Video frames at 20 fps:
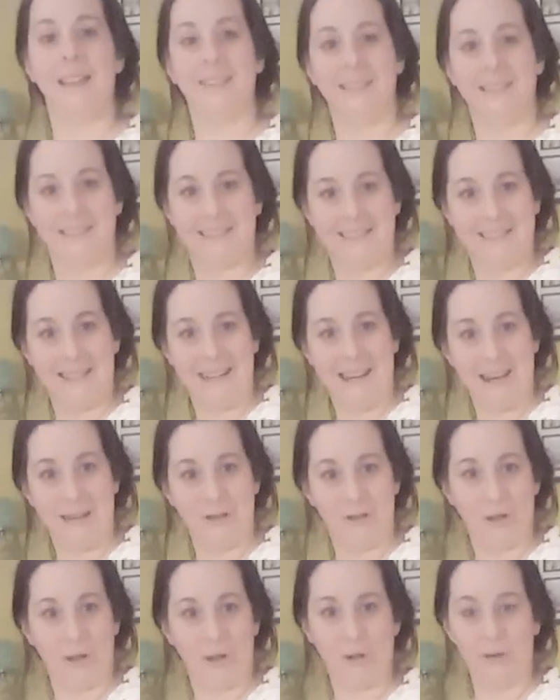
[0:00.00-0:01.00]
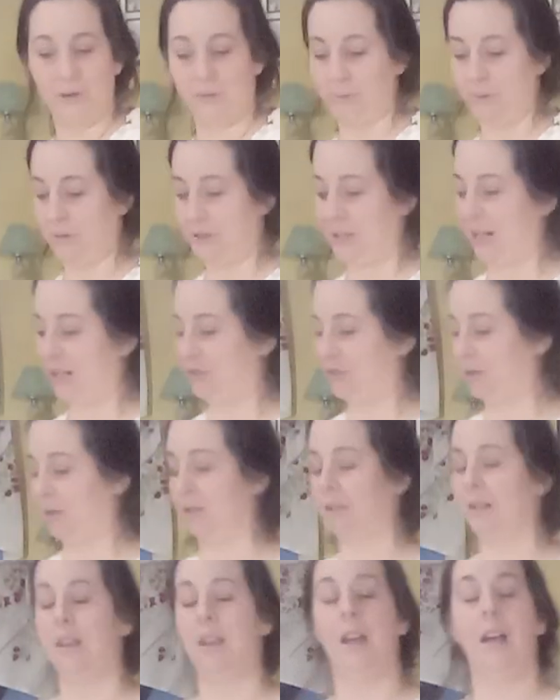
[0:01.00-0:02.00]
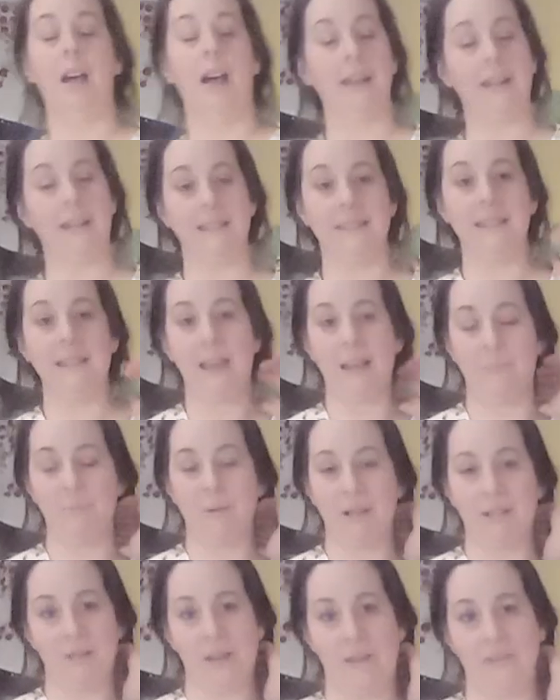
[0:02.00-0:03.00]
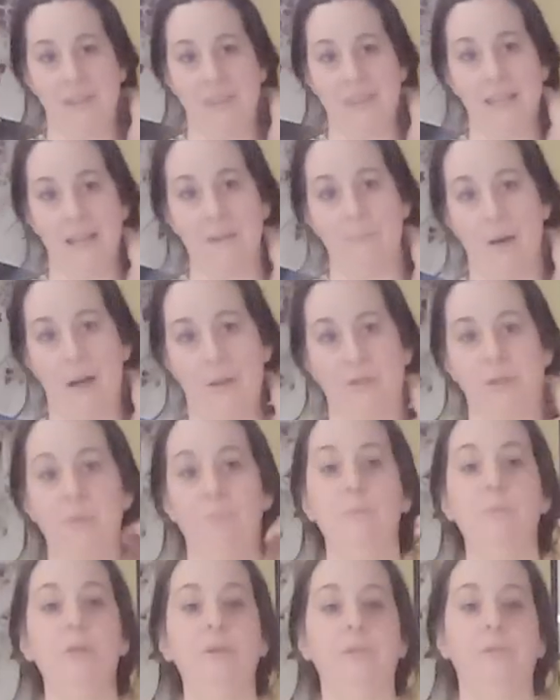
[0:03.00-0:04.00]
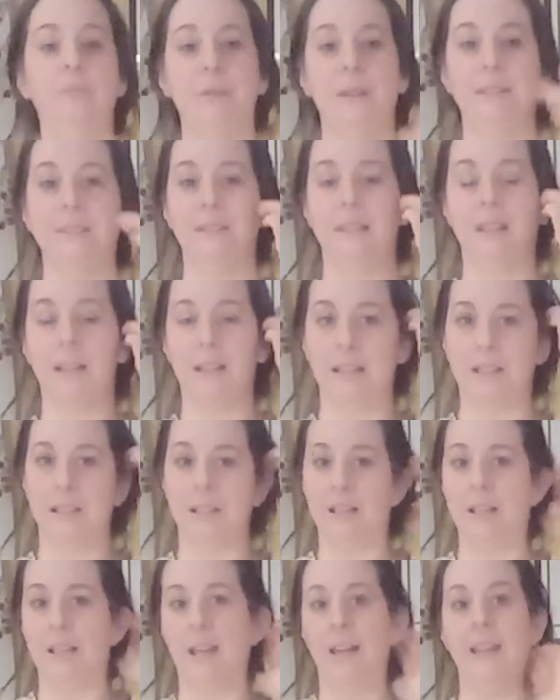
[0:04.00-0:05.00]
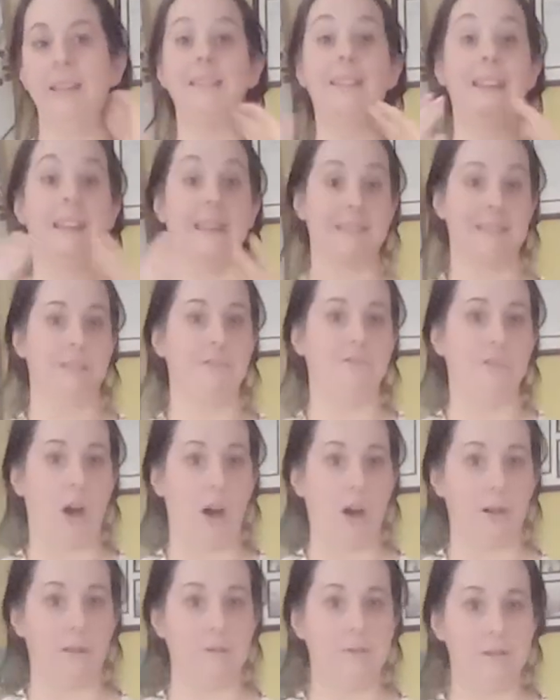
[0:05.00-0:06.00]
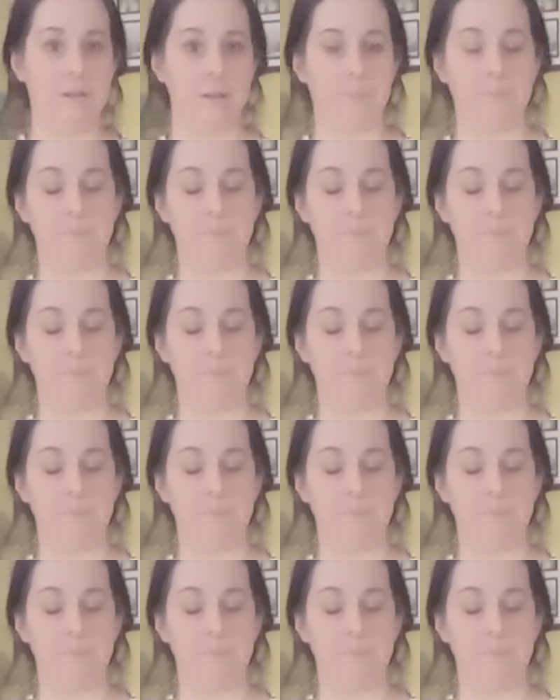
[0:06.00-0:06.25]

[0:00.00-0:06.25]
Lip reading: This is an internal rotation. And I say that because you have to think about the movement that gets involved